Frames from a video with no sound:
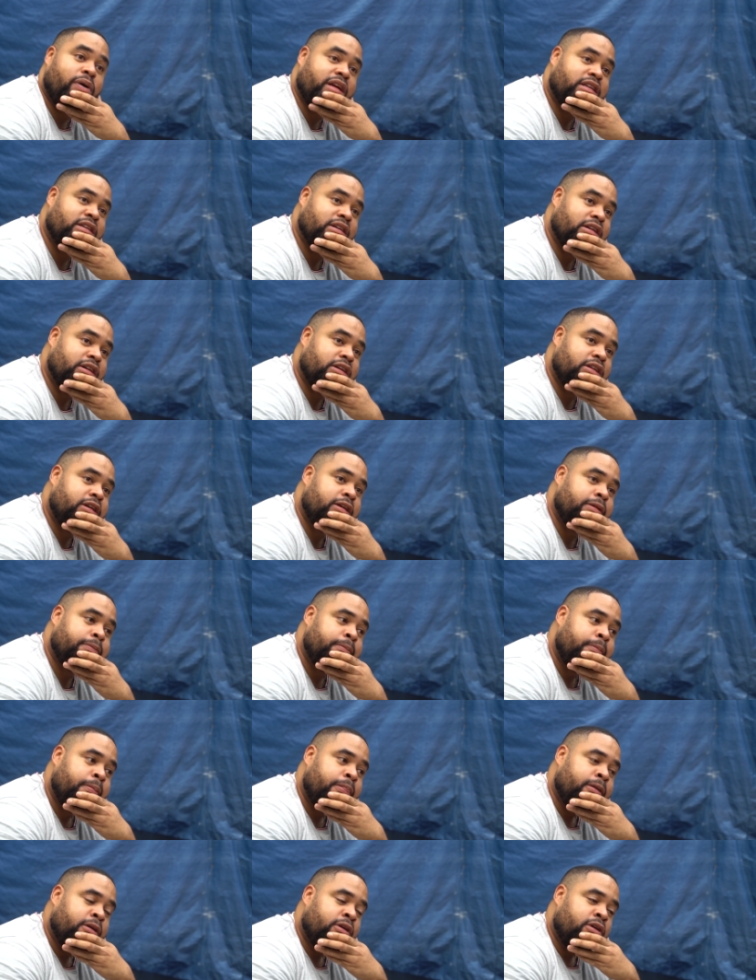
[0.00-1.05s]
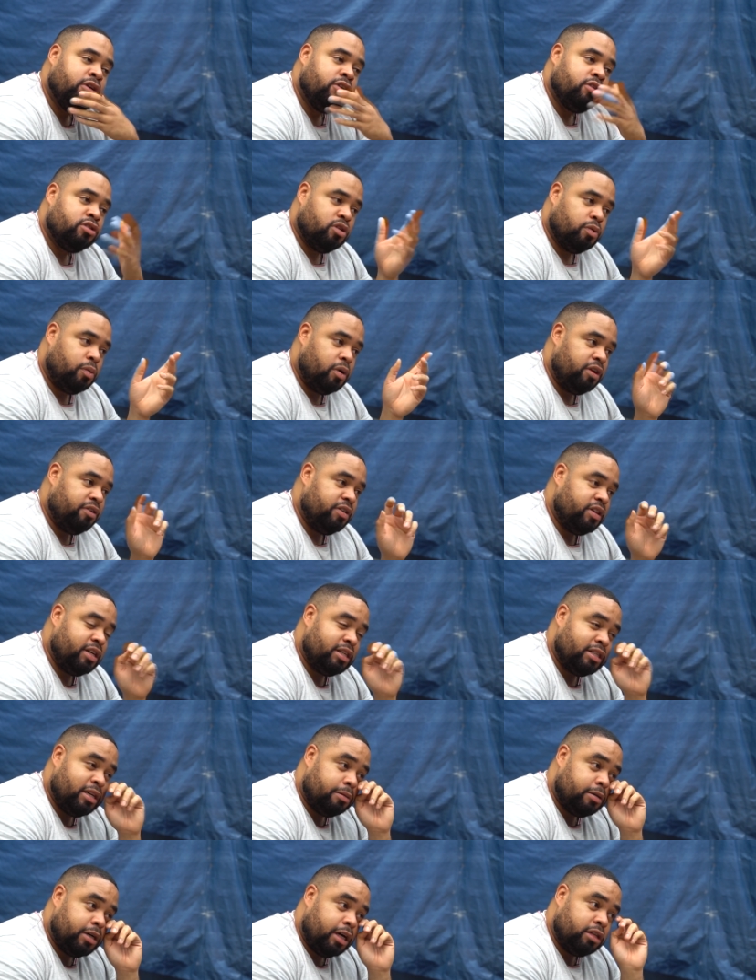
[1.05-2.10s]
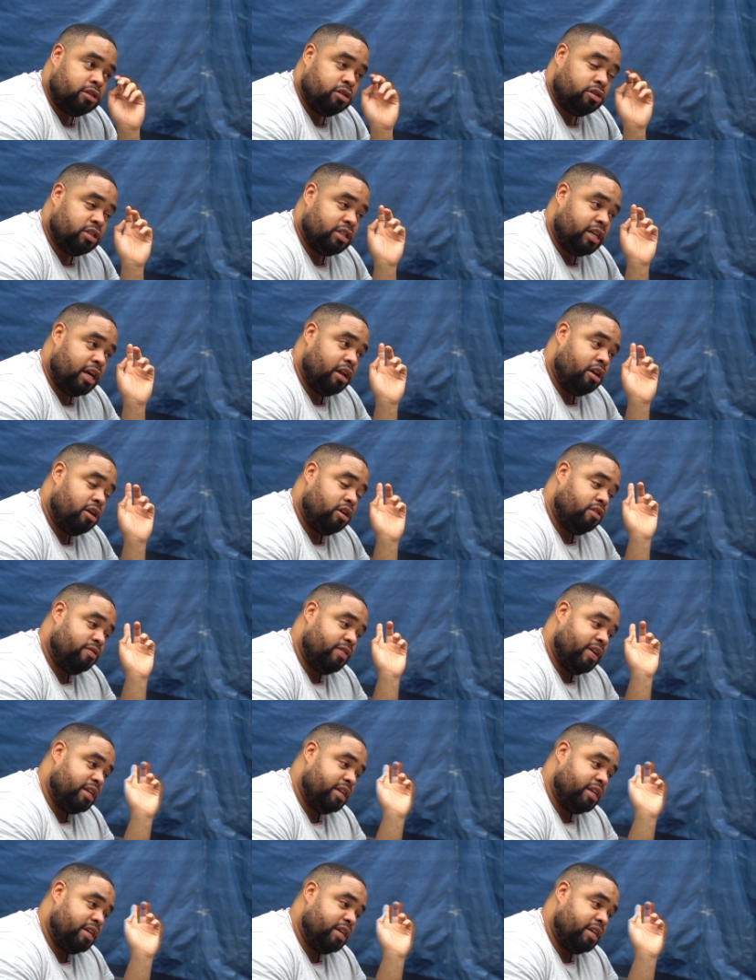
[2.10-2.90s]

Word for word: quite a lot. Yeah. So one of the things I'm trying to do is get a lot of